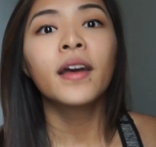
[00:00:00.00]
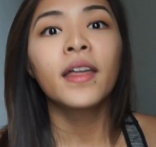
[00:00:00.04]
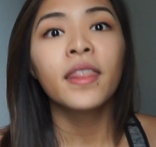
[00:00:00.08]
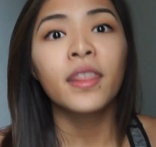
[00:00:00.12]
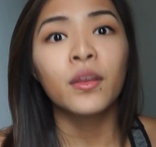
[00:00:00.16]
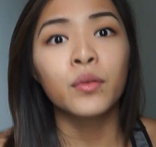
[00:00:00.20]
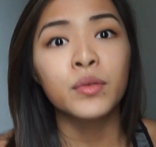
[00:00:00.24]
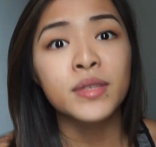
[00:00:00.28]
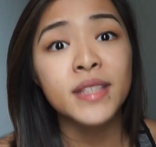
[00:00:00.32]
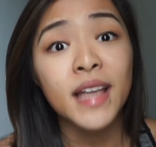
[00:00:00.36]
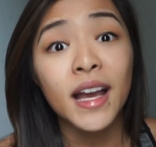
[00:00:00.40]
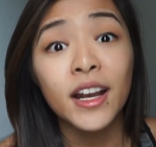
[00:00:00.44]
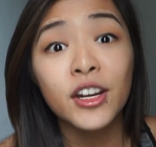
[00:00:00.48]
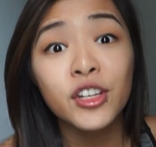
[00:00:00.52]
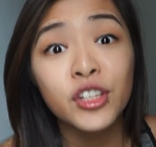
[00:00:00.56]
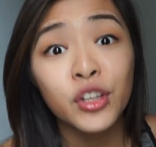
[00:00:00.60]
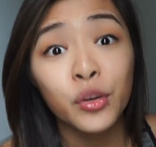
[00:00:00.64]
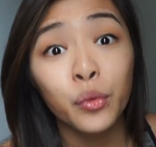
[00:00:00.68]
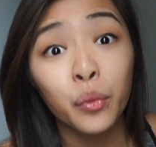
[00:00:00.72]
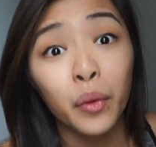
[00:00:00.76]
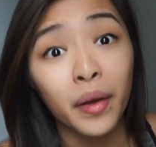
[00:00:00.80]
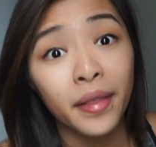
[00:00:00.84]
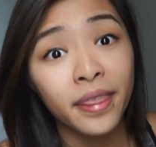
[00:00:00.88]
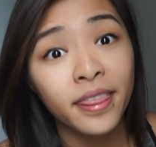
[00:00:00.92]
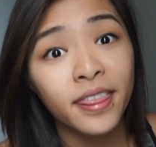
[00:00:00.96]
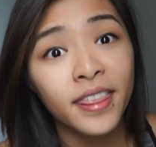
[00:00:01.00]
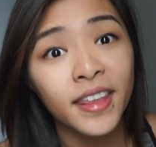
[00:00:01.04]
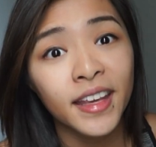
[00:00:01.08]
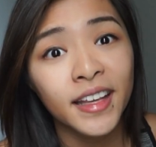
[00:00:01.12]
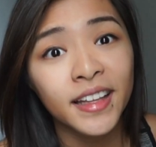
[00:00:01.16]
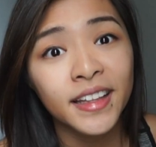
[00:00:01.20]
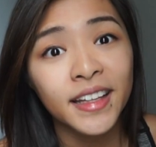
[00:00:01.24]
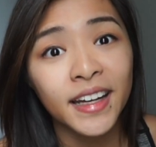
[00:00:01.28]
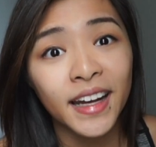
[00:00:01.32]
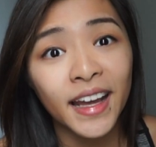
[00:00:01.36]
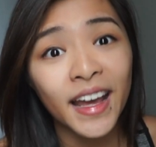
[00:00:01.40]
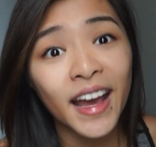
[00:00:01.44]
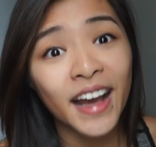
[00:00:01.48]
There was actually one
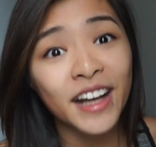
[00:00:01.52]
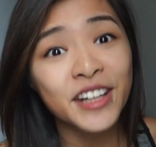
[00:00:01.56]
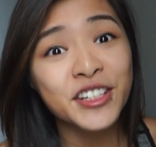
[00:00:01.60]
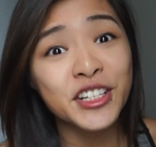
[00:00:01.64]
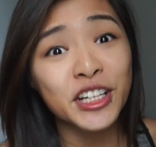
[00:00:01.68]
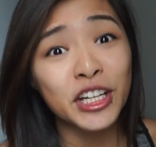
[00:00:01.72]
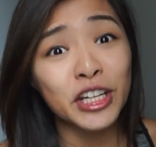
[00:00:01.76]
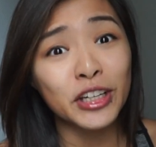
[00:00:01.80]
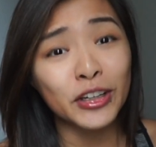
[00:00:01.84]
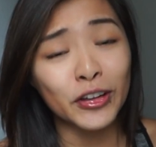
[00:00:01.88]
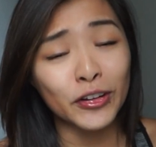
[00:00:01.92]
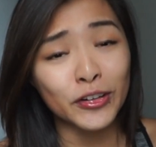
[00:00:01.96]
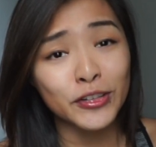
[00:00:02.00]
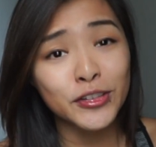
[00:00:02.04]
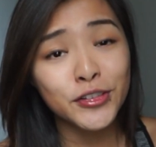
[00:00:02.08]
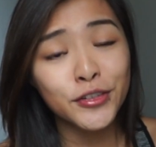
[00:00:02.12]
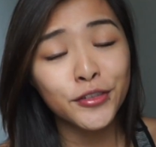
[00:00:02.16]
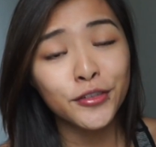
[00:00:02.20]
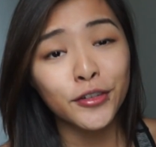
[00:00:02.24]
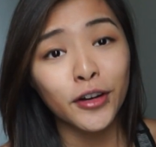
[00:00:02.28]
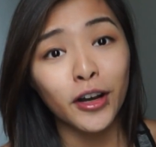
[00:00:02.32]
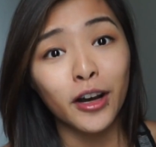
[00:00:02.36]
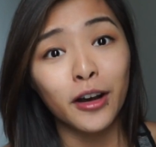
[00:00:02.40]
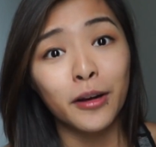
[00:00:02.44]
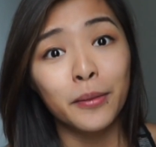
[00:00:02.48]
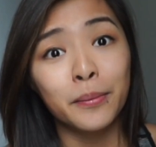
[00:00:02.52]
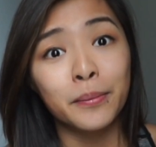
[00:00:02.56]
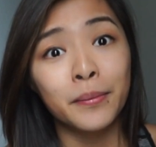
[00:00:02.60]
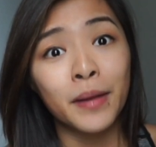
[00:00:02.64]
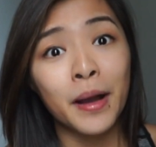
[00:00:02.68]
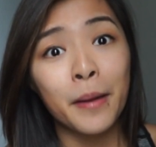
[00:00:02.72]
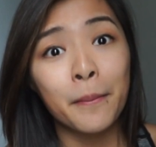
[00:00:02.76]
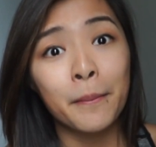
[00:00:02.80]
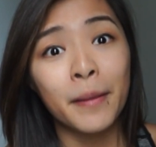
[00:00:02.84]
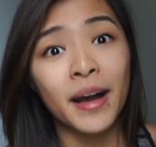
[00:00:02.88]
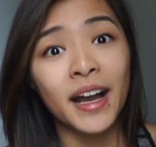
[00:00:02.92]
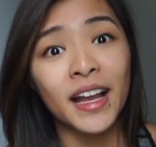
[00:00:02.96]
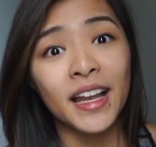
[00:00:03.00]
thing that I actually learned from
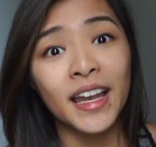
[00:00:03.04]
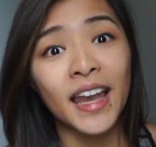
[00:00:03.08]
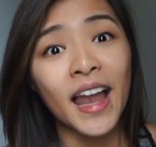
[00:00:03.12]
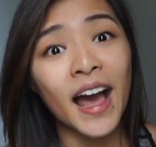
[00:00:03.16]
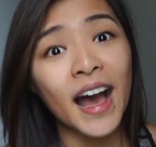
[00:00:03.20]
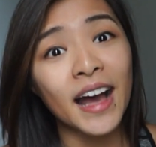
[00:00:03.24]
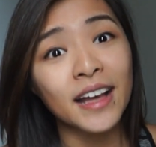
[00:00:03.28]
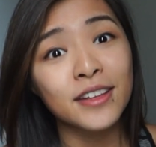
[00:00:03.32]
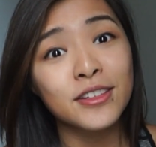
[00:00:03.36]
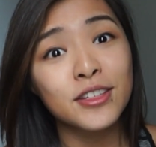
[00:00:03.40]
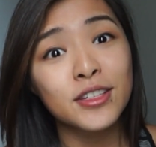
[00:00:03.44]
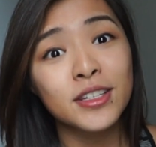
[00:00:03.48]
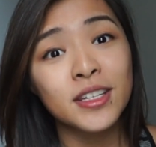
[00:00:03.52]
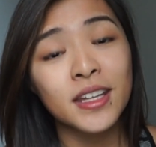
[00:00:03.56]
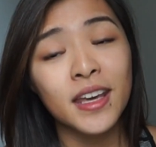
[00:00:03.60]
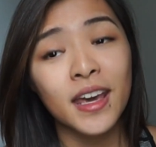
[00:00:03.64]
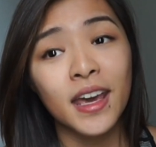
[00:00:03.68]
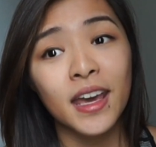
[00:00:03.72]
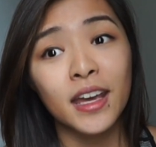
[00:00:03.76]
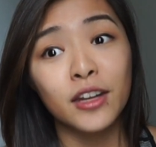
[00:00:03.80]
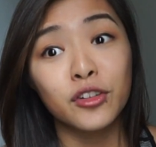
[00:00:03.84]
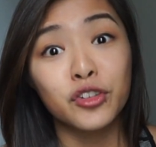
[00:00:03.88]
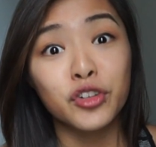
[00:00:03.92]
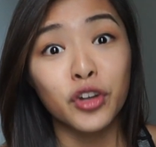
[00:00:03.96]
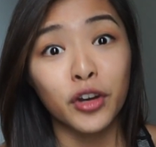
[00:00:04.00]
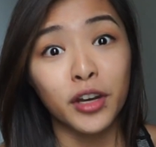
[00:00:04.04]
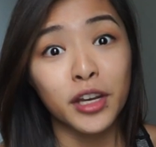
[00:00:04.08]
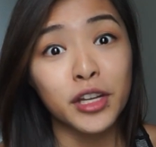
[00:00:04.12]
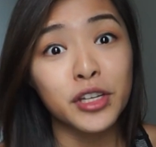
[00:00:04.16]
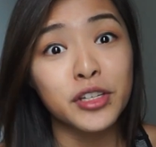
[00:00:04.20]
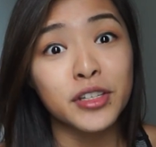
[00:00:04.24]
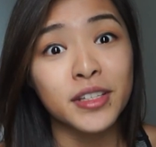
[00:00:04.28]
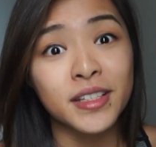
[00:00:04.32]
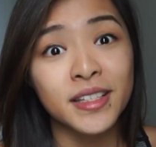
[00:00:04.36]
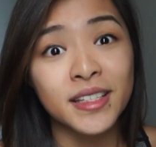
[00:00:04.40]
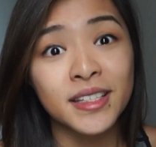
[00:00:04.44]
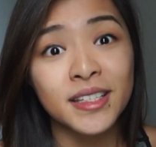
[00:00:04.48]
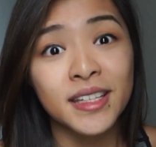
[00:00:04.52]
my last Journey
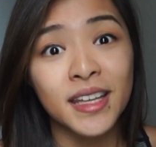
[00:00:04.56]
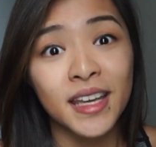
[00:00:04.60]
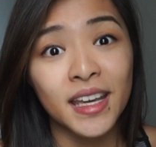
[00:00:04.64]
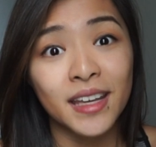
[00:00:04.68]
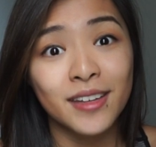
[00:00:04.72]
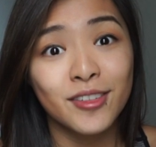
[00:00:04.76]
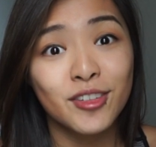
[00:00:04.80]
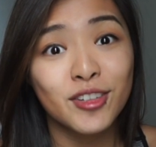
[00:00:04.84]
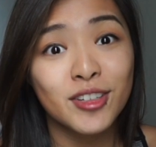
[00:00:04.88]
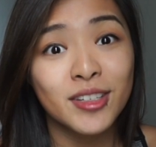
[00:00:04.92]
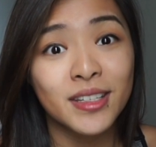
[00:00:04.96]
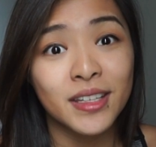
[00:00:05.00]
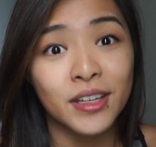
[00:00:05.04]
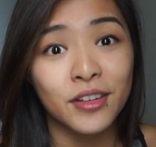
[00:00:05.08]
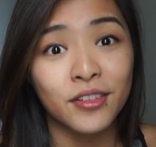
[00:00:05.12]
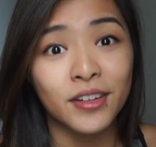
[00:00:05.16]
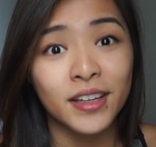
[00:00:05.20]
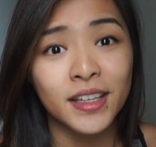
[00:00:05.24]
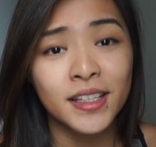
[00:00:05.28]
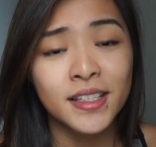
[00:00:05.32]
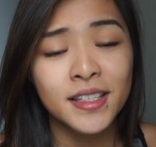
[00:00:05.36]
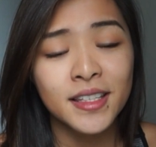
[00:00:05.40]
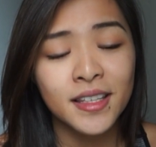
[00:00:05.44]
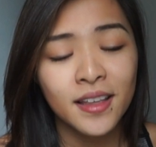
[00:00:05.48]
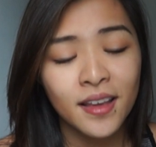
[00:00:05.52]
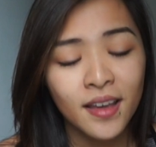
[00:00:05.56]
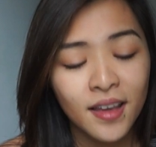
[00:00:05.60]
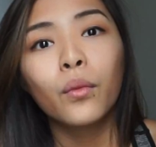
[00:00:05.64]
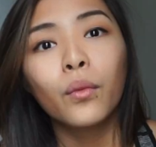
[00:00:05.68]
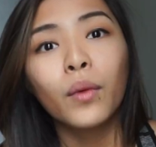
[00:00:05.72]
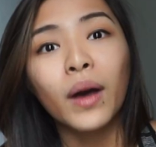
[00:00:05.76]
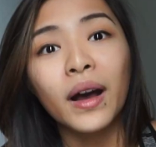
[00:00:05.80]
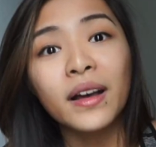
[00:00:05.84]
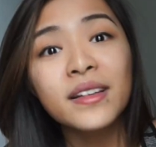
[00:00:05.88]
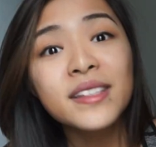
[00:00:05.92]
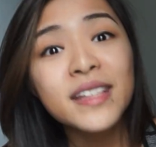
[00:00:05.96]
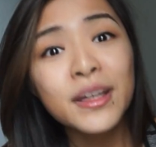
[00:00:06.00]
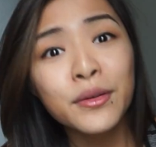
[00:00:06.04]
to the Stage series.
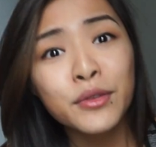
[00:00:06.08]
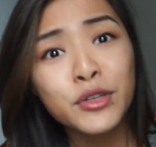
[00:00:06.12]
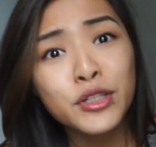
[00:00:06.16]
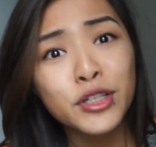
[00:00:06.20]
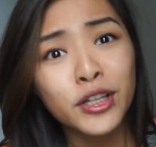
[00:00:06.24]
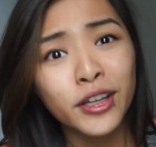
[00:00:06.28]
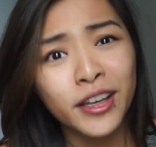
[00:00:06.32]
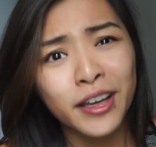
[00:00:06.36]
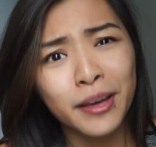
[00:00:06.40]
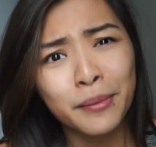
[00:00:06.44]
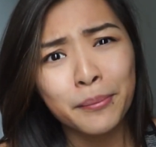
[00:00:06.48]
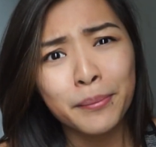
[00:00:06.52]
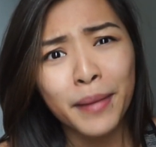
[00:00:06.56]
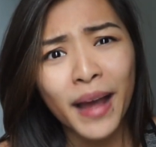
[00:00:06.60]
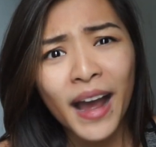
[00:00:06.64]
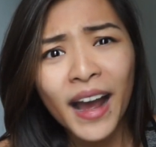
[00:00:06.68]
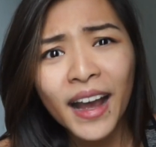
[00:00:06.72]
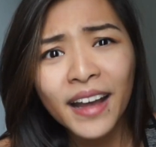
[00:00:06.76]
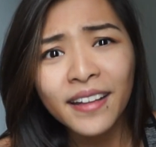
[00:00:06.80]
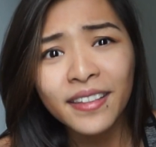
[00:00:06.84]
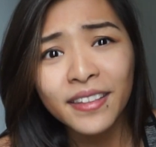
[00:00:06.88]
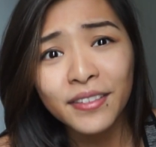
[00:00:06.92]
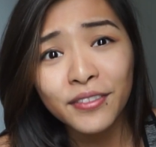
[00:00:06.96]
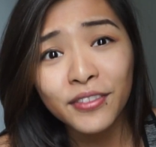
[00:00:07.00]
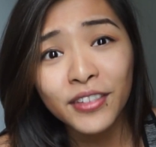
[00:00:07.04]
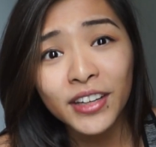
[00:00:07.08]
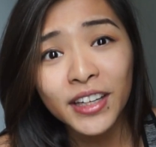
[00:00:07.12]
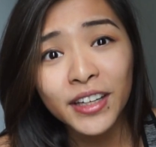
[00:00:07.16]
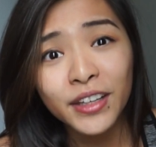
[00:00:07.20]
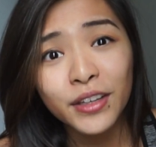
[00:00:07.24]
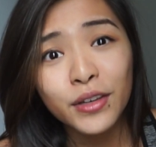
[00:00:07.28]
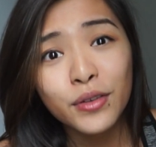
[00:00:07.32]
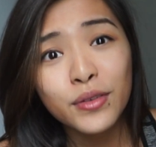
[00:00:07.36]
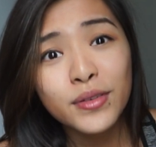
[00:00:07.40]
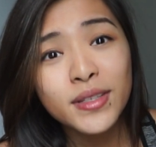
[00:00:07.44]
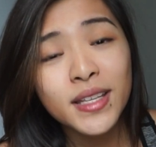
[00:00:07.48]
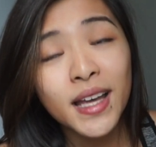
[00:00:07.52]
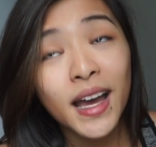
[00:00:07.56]
Whilst I was looking back at the
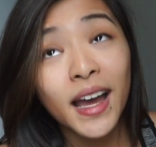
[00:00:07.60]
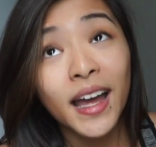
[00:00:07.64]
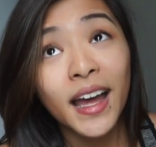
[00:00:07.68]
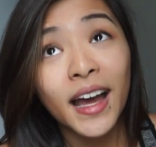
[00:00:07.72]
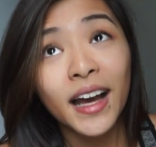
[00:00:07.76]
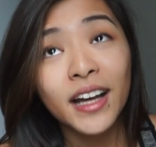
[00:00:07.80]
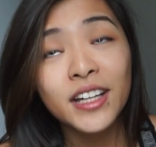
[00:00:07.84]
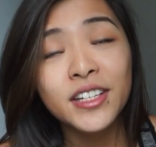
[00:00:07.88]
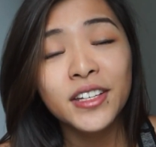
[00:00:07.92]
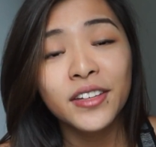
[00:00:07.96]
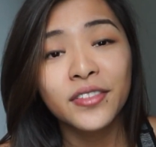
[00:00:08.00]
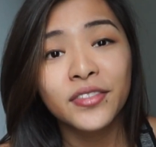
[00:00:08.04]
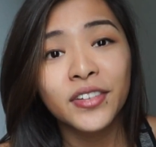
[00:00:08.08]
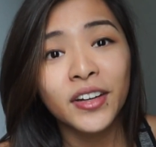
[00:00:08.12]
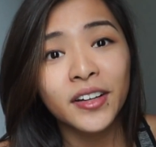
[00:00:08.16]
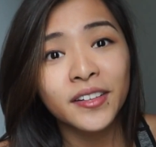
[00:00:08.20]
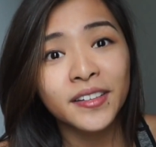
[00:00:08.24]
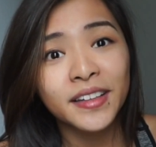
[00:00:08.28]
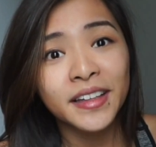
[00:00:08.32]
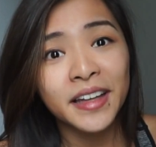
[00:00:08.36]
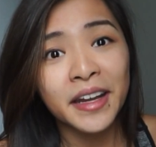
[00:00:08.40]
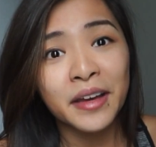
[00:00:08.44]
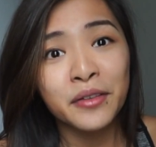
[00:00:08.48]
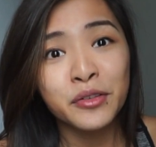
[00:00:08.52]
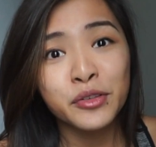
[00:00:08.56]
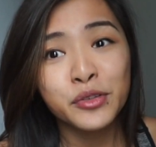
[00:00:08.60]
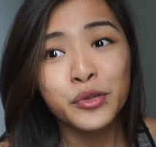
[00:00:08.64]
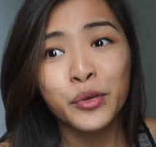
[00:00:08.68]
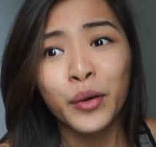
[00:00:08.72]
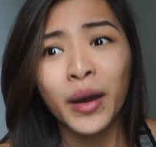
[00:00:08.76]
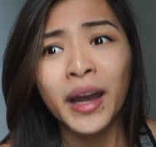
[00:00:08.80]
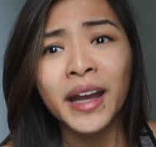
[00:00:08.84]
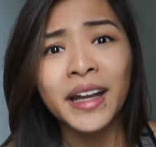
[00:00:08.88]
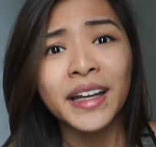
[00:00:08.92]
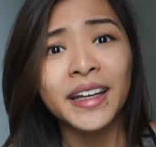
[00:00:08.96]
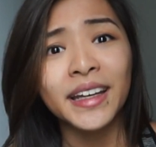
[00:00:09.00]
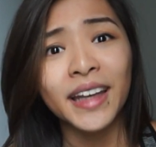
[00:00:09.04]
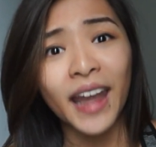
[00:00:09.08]
videos, I actually felt that I was
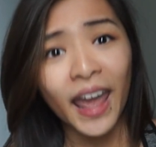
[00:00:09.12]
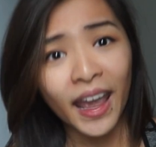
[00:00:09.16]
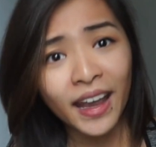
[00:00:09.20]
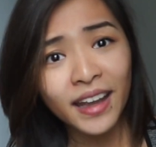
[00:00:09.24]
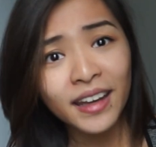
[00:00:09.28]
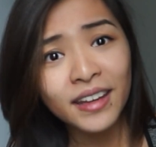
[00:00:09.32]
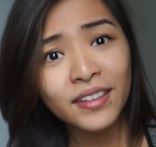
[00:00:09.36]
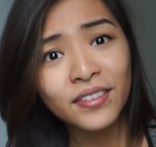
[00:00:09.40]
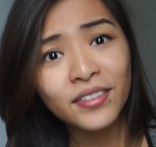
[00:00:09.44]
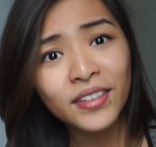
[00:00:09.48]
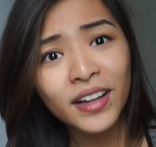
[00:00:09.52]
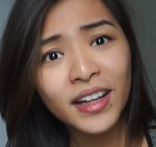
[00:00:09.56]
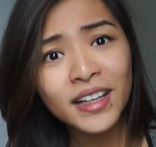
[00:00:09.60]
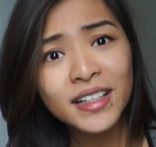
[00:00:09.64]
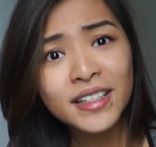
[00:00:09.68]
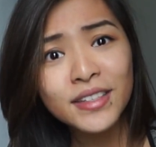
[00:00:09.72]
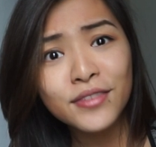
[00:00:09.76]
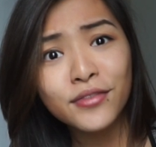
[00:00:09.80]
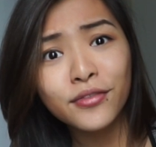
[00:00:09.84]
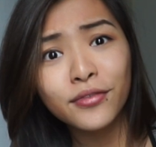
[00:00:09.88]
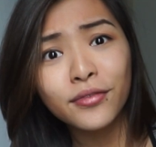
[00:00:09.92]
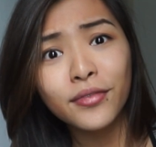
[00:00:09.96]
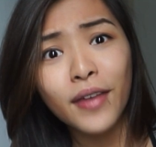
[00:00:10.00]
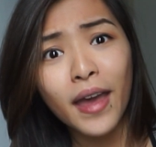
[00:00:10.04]
quite negative last